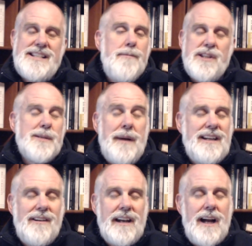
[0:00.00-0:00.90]
I'm just
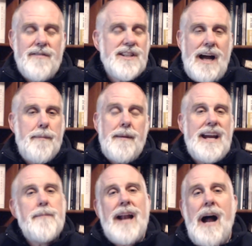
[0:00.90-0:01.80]
speculating off the top of my
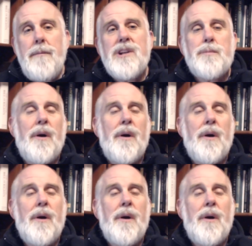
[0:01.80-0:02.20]
head, but how much